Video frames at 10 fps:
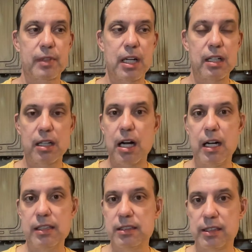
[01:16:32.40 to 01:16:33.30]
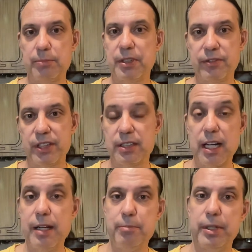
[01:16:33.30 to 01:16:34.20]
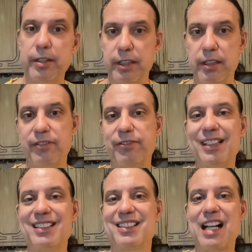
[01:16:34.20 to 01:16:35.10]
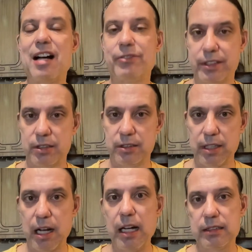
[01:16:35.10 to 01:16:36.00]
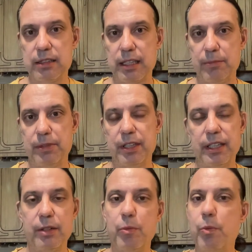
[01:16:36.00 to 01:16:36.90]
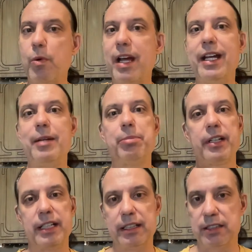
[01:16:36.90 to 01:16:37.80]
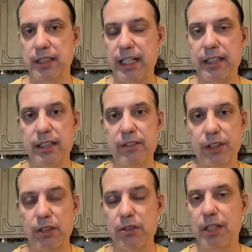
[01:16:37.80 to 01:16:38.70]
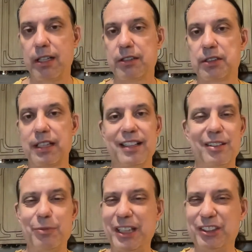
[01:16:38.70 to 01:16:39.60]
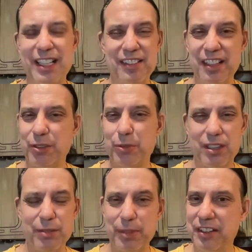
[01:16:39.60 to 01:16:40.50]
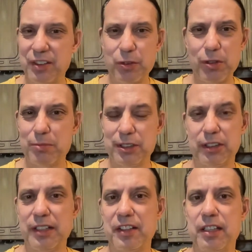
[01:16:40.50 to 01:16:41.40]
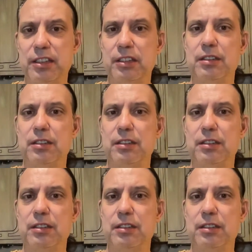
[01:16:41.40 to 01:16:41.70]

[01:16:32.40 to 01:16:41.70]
a concept of the time period, a philosophical concept that way predates the idea of the Logos. And we translate it word, but it's a horrible translation.